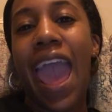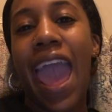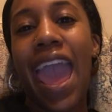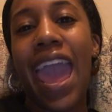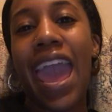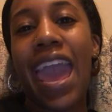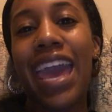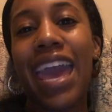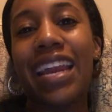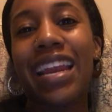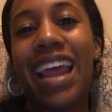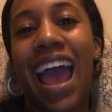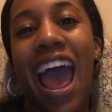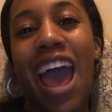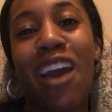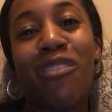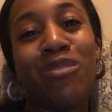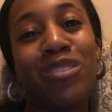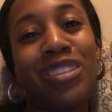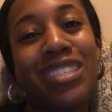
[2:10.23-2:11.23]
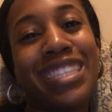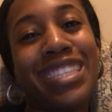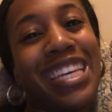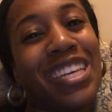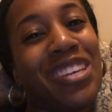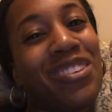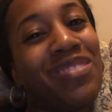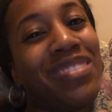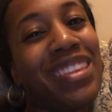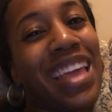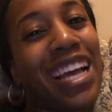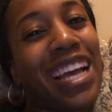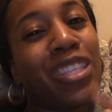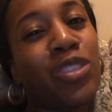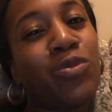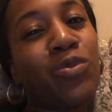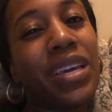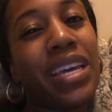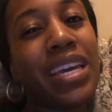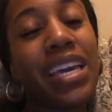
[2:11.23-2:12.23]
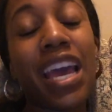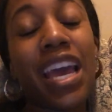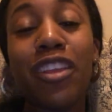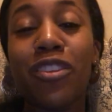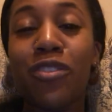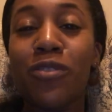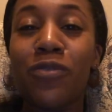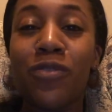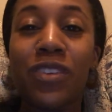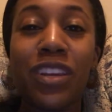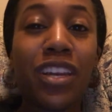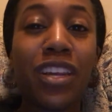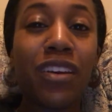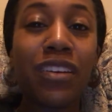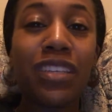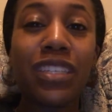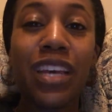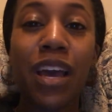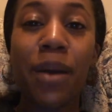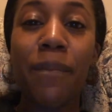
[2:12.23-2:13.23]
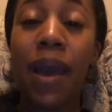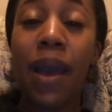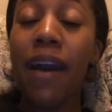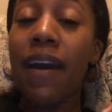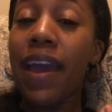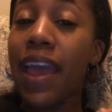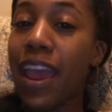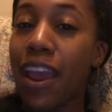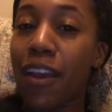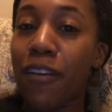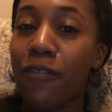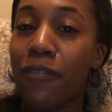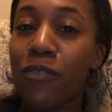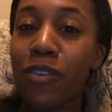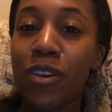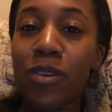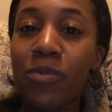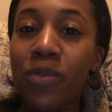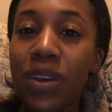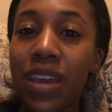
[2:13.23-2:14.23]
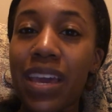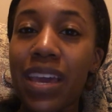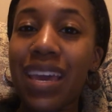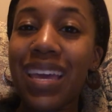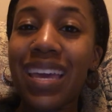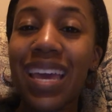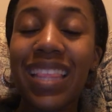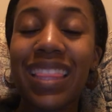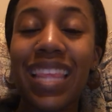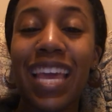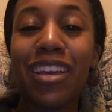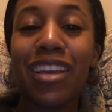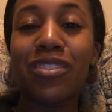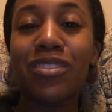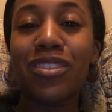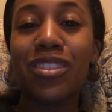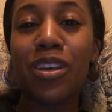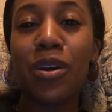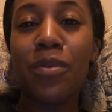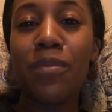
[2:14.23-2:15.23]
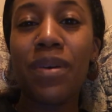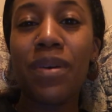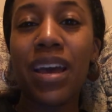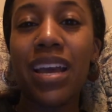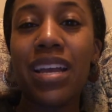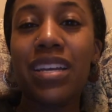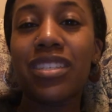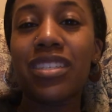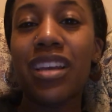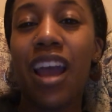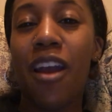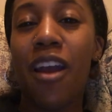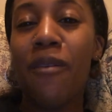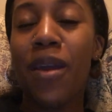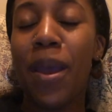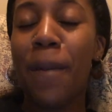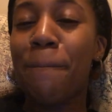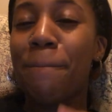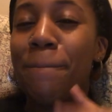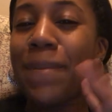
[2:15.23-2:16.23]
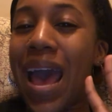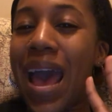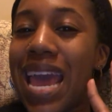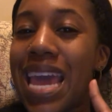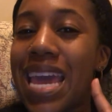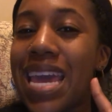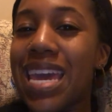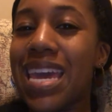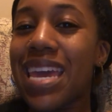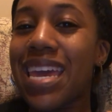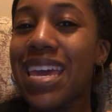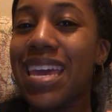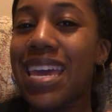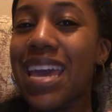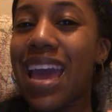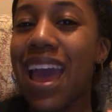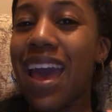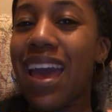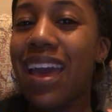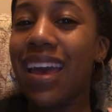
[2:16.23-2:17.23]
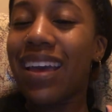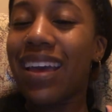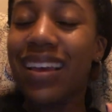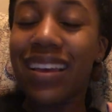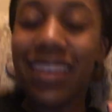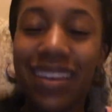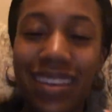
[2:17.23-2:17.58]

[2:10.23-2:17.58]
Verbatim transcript: And I will see you next week. New videos come out every week. Thank you so much. All right, bye.